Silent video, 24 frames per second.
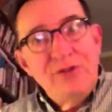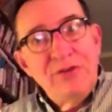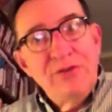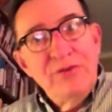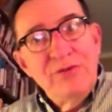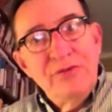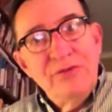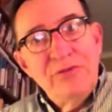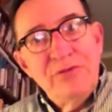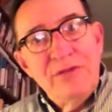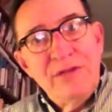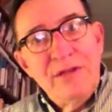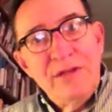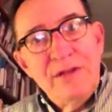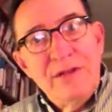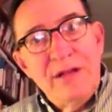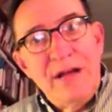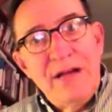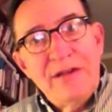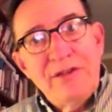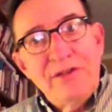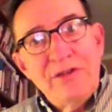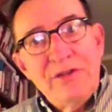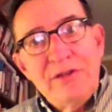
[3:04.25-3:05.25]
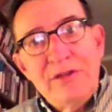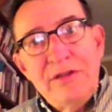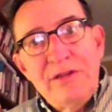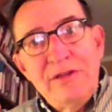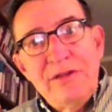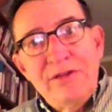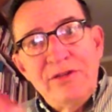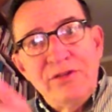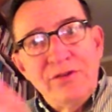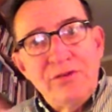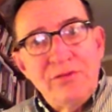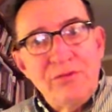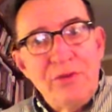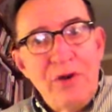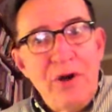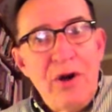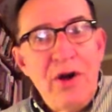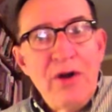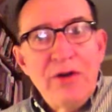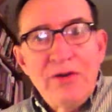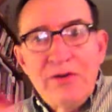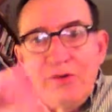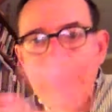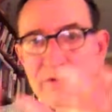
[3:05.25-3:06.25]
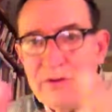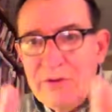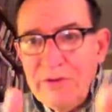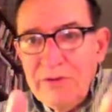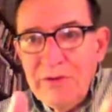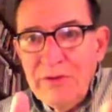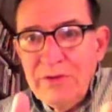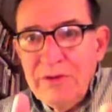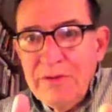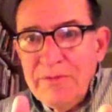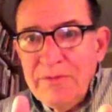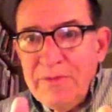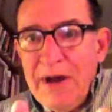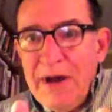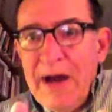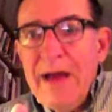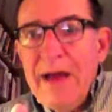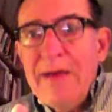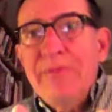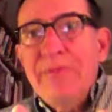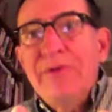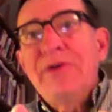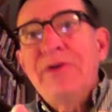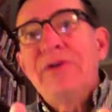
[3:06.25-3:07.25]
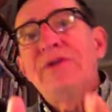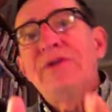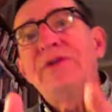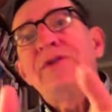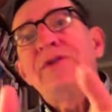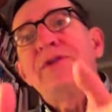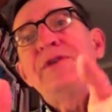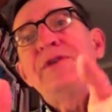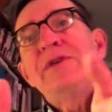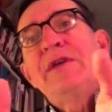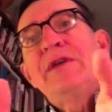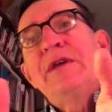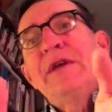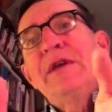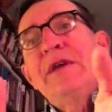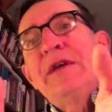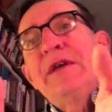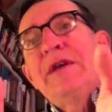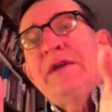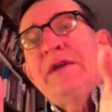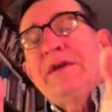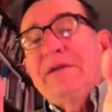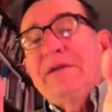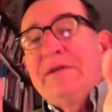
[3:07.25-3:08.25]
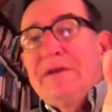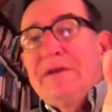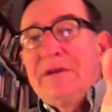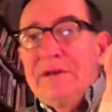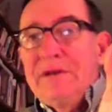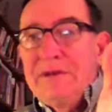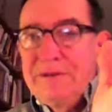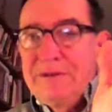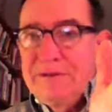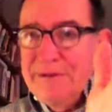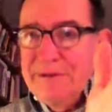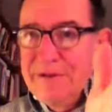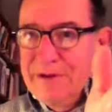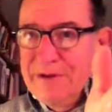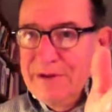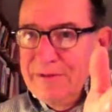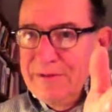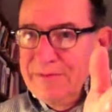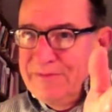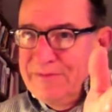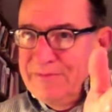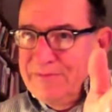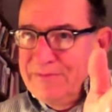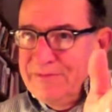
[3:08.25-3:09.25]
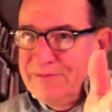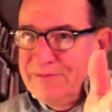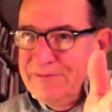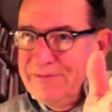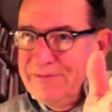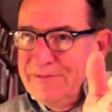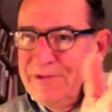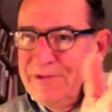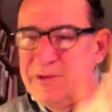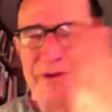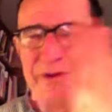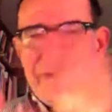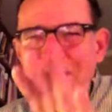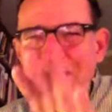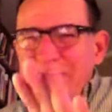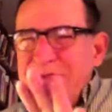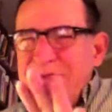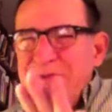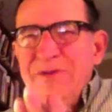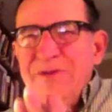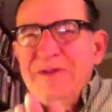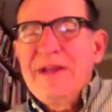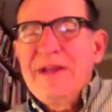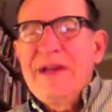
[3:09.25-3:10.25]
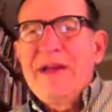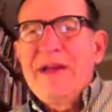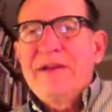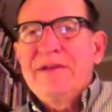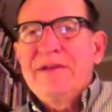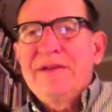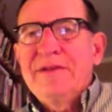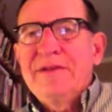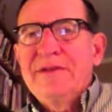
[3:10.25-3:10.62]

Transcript: you theologically that you're wrong or you don't know the Bible, or we're not doing that.